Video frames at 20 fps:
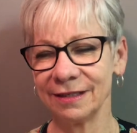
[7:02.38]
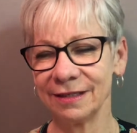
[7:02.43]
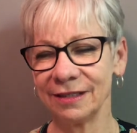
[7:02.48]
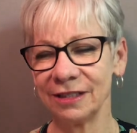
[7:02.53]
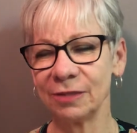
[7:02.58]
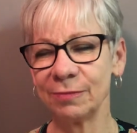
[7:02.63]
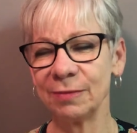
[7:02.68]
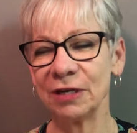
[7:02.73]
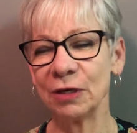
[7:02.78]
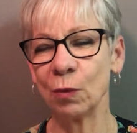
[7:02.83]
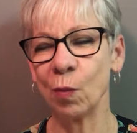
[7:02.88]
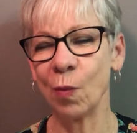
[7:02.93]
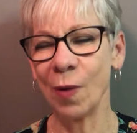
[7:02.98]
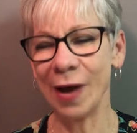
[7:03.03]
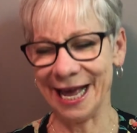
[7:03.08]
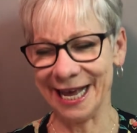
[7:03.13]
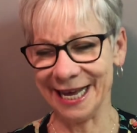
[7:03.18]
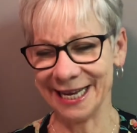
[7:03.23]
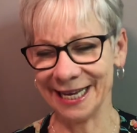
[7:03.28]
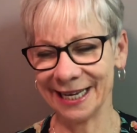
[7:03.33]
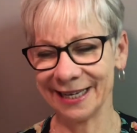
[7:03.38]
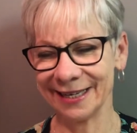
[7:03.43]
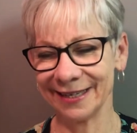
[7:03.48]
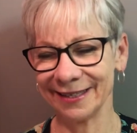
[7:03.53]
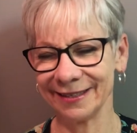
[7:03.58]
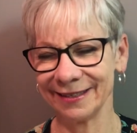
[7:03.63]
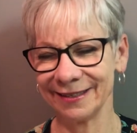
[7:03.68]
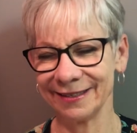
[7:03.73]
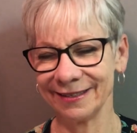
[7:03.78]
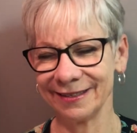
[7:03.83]
to be awake
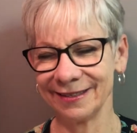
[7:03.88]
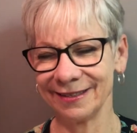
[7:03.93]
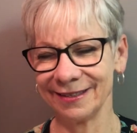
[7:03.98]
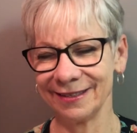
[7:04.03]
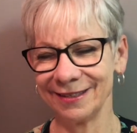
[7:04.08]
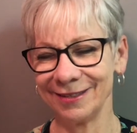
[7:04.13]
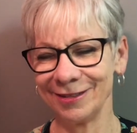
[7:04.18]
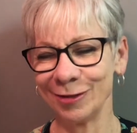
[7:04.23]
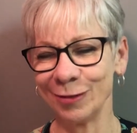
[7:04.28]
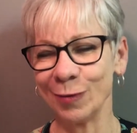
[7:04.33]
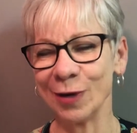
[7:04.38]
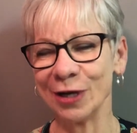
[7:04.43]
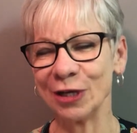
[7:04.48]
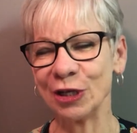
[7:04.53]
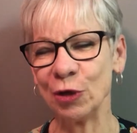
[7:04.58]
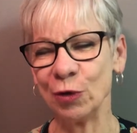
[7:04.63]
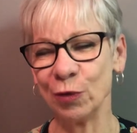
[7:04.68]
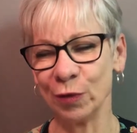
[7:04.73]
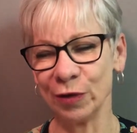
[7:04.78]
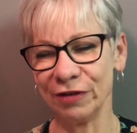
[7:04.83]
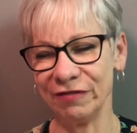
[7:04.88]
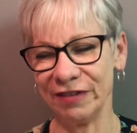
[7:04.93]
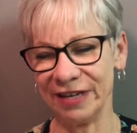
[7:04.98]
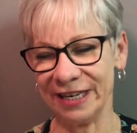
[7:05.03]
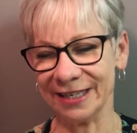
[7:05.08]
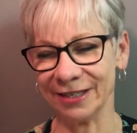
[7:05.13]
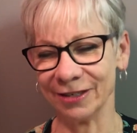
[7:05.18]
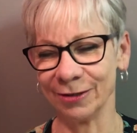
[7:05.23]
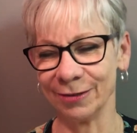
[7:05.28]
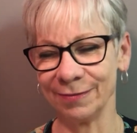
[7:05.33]
to what You
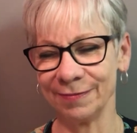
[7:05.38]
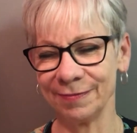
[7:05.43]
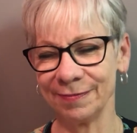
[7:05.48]
reveal.